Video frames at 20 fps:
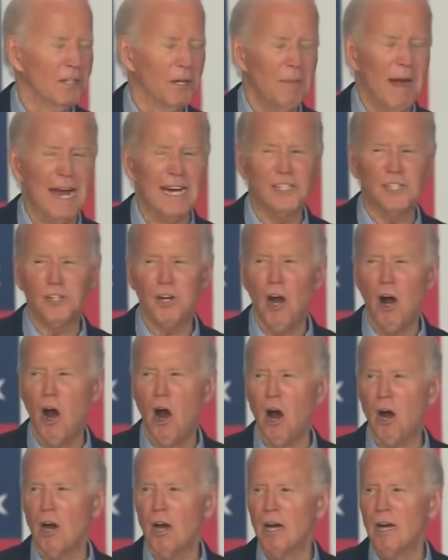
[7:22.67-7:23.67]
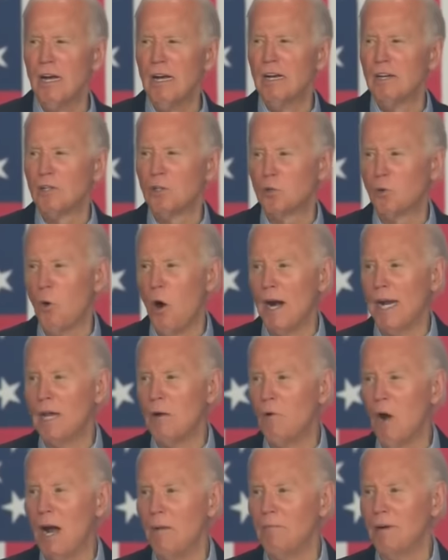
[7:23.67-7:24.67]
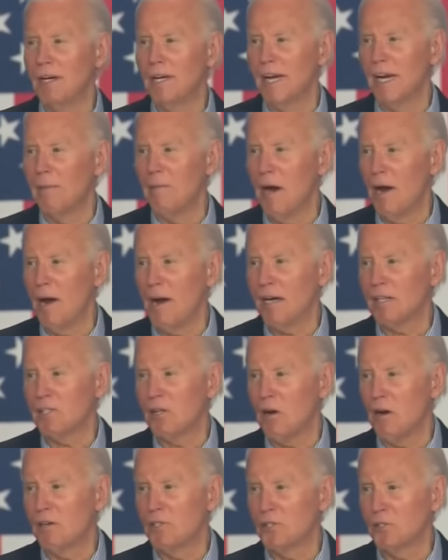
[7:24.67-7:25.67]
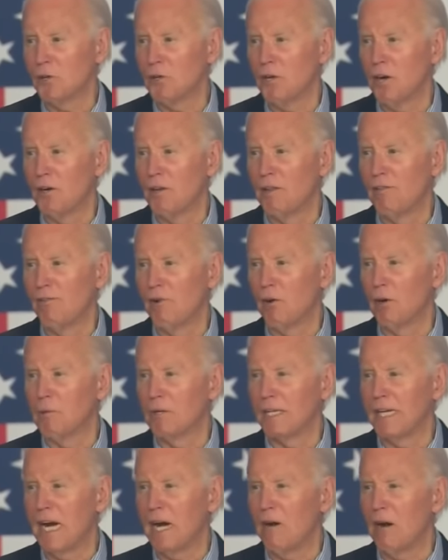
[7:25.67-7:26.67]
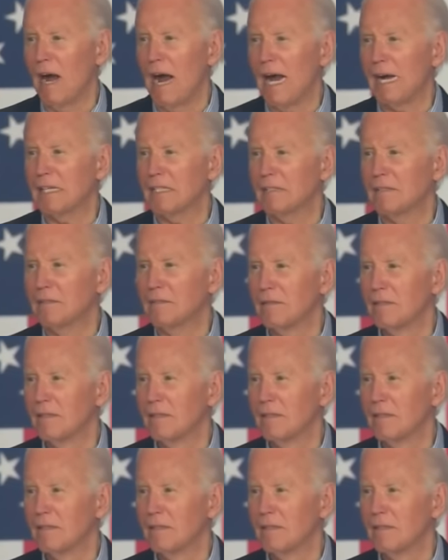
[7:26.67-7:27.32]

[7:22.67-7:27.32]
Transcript: To make sure twenty-one million Americans are insured under the Affordable Care Act.